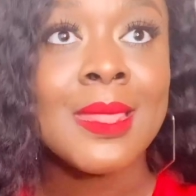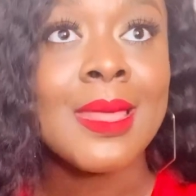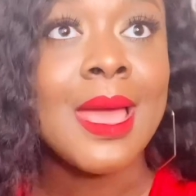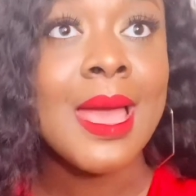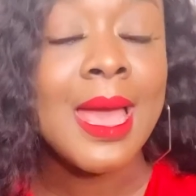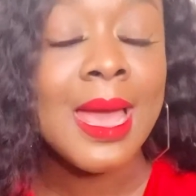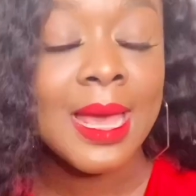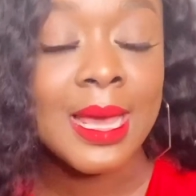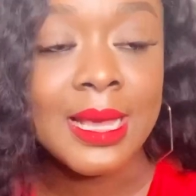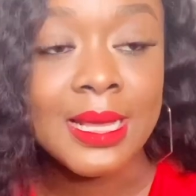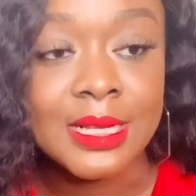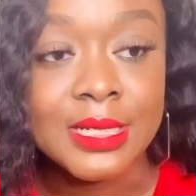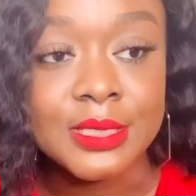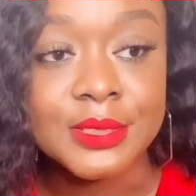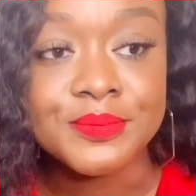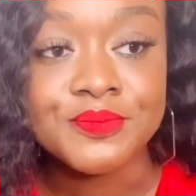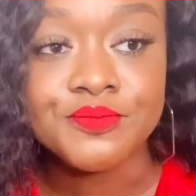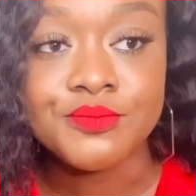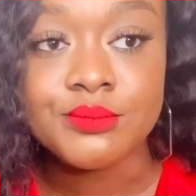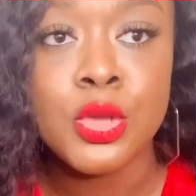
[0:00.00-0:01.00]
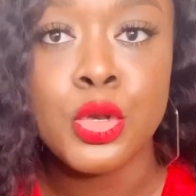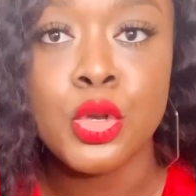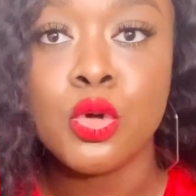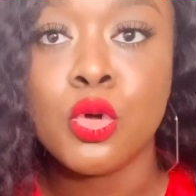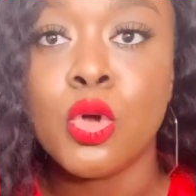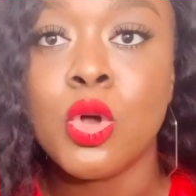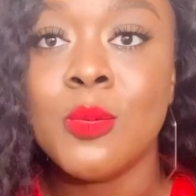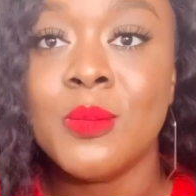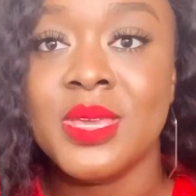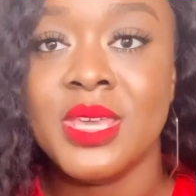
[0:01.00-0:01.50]
And you know,
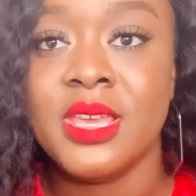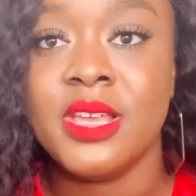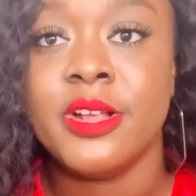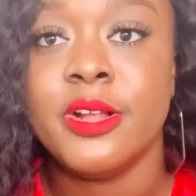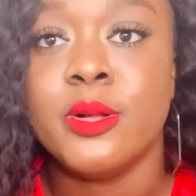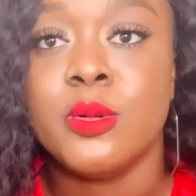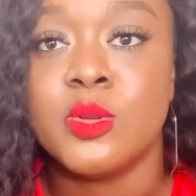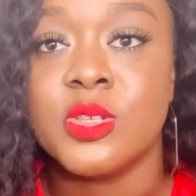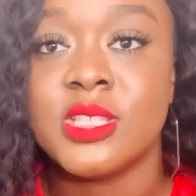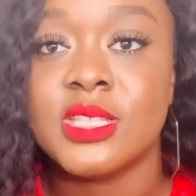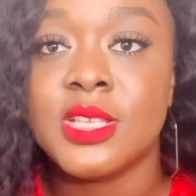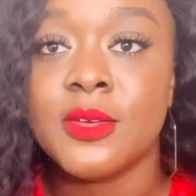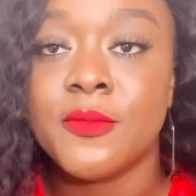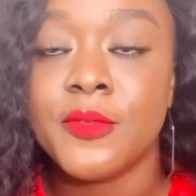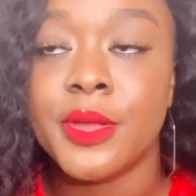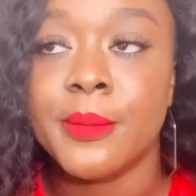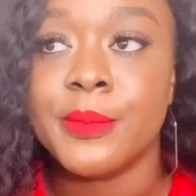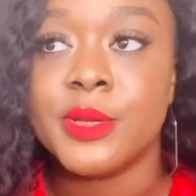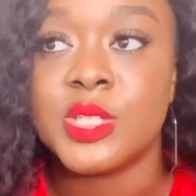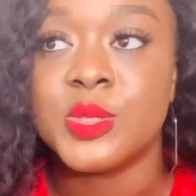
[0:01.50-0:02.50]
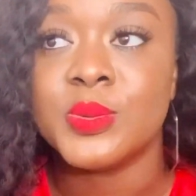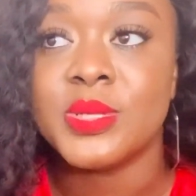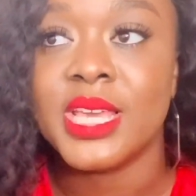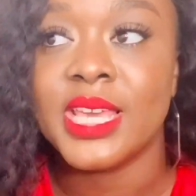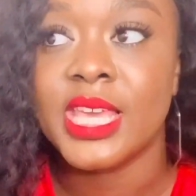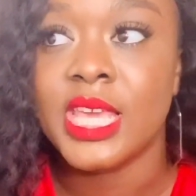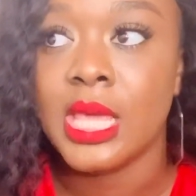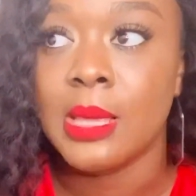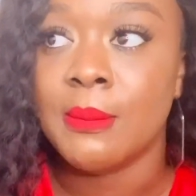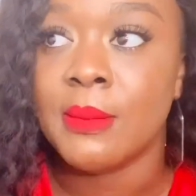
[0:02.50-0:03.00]
coming here was different because when I
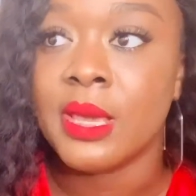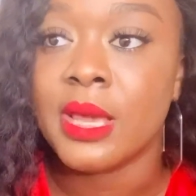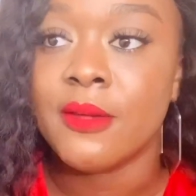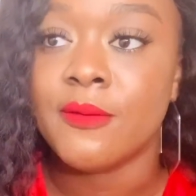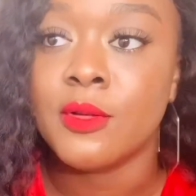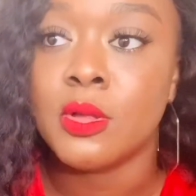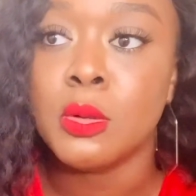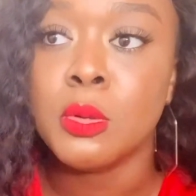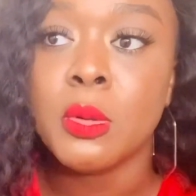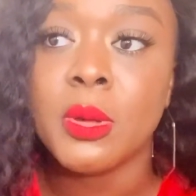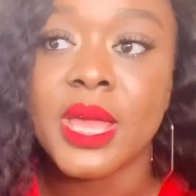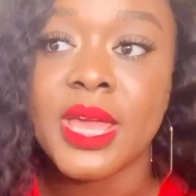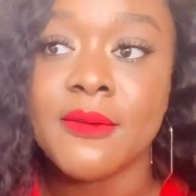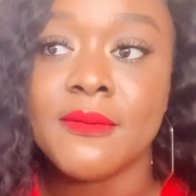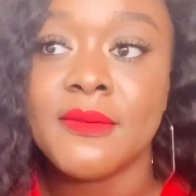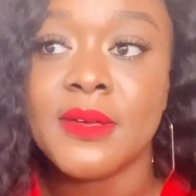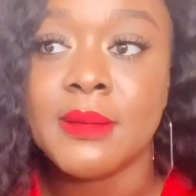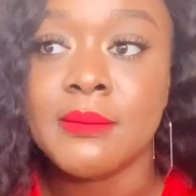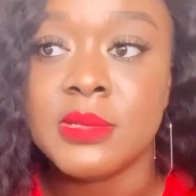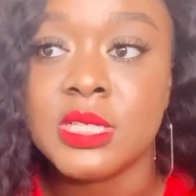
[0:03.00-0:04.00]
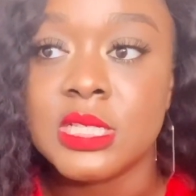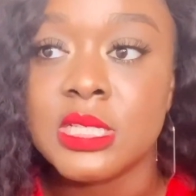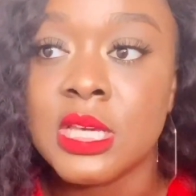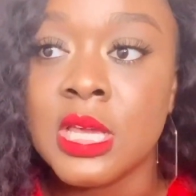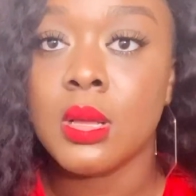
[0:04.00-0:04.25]
came here I thought, oh, I have family,